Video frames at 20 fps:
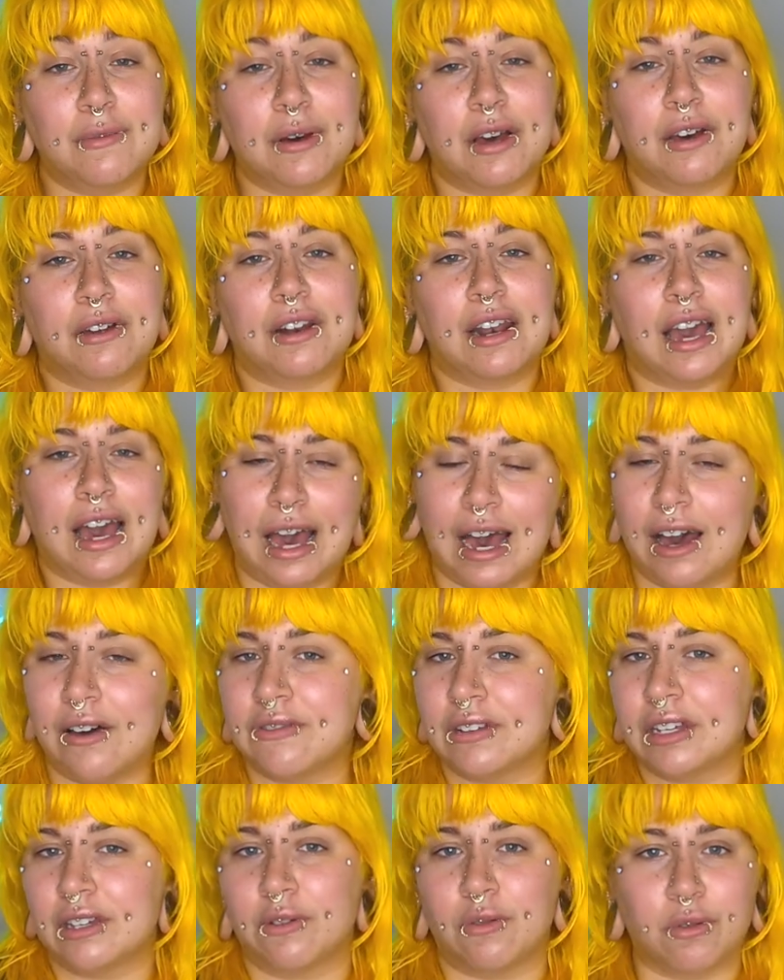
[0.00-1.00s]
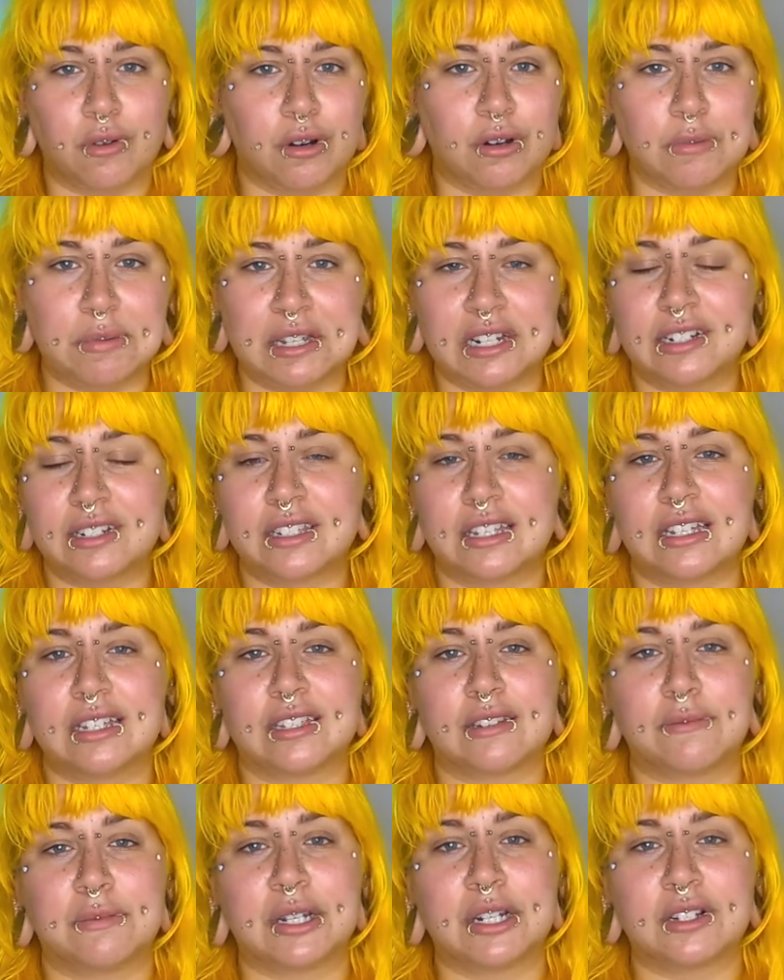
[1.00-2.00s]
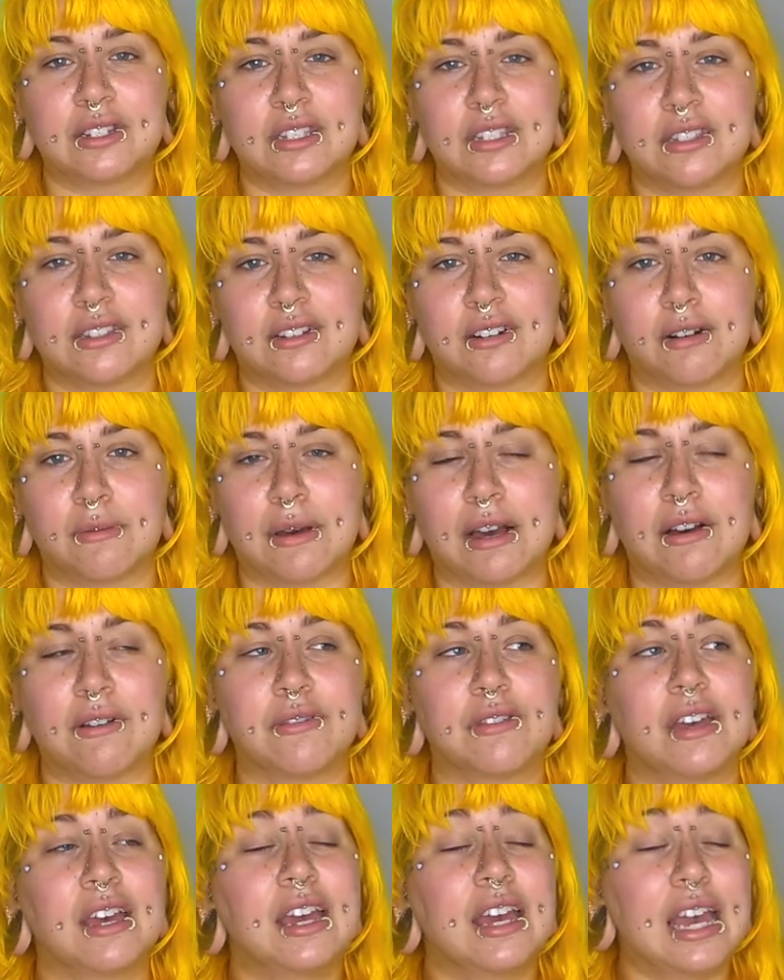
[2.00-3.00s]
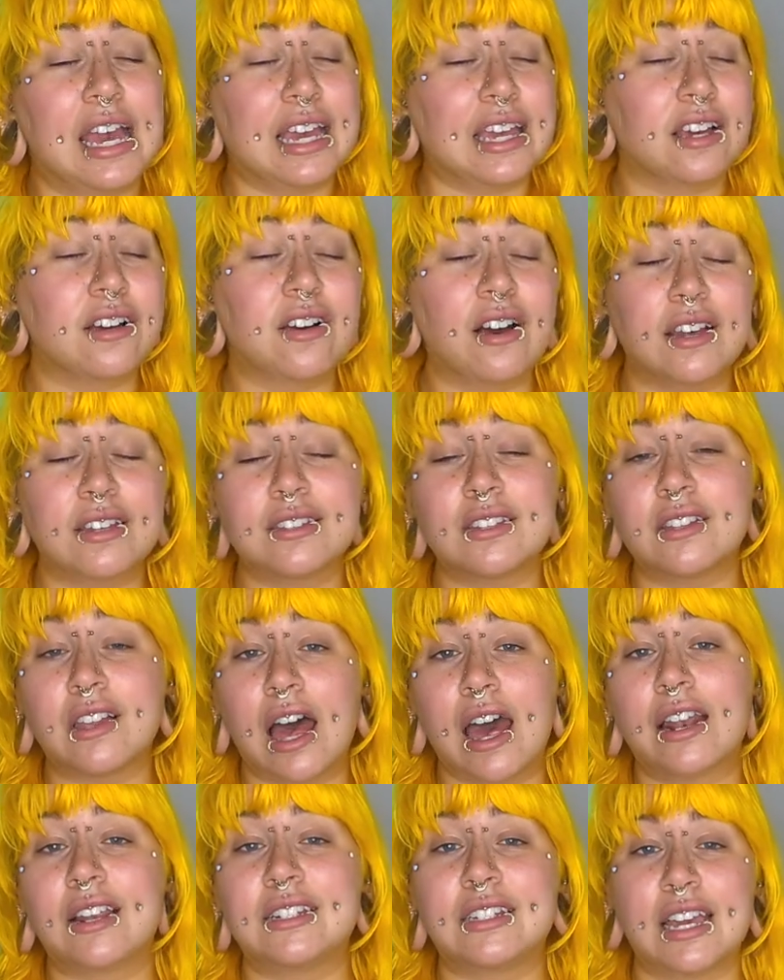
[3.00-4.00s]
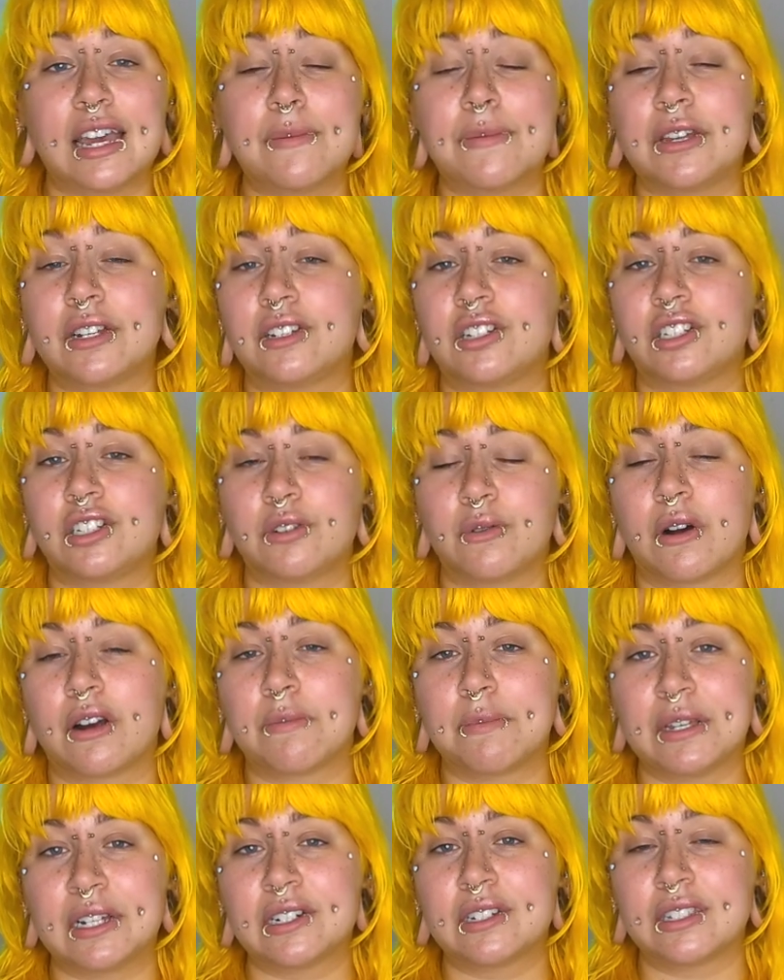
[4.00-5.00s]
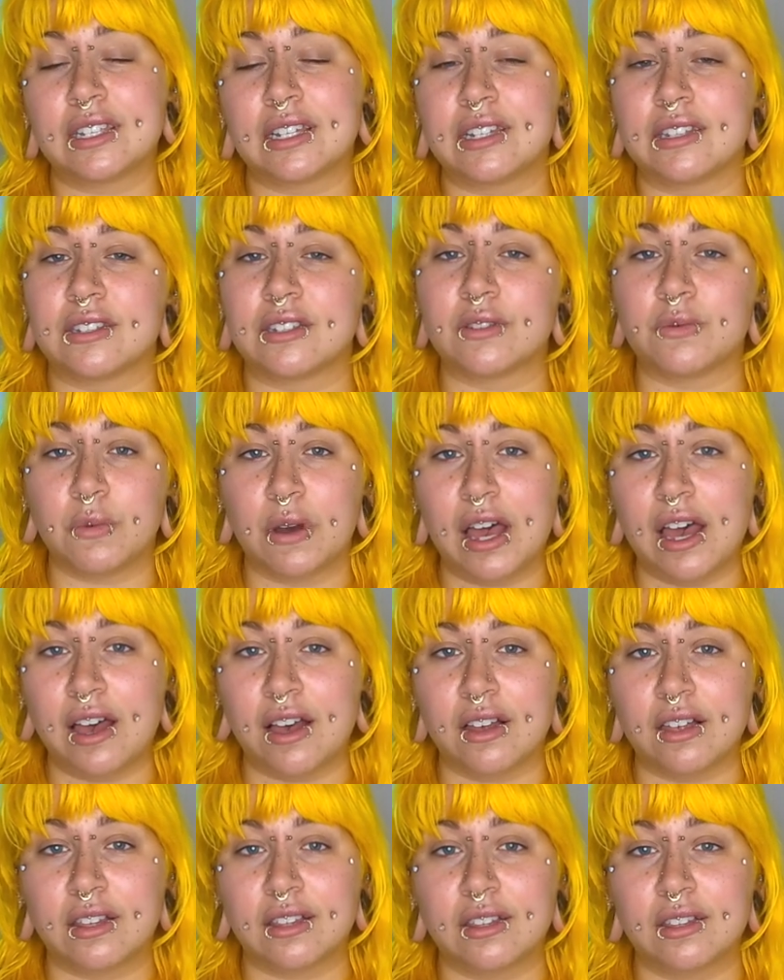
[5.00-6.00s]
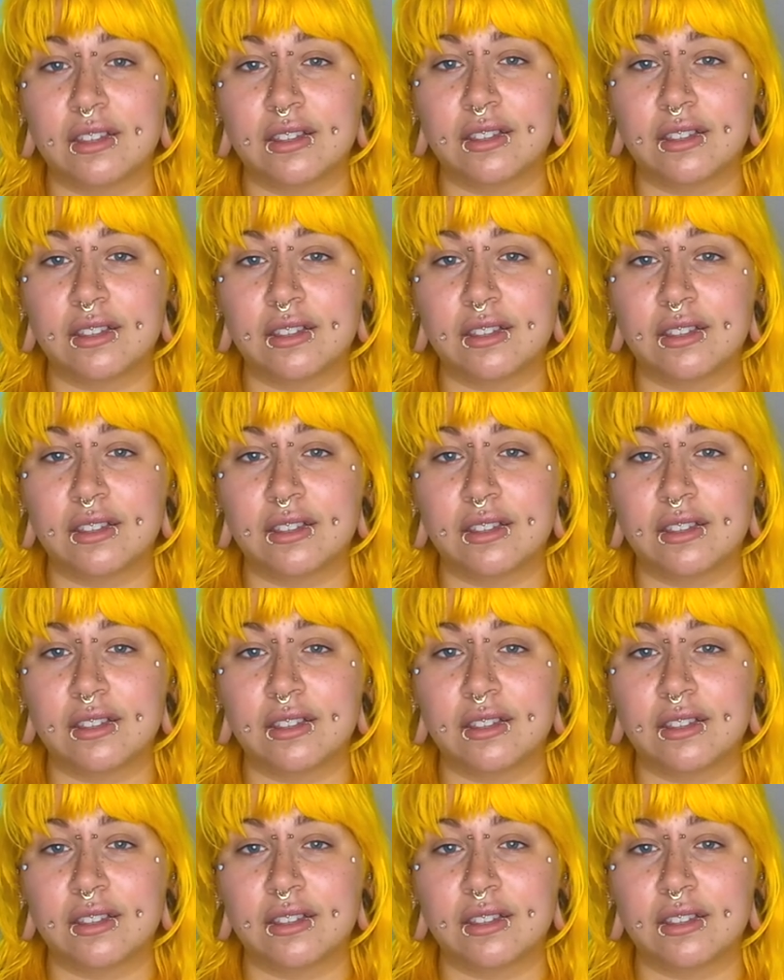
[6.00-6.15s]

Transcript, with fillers: about having oral piercings and piercings in our mouth, it can cause a lot of damage to our piercings as well.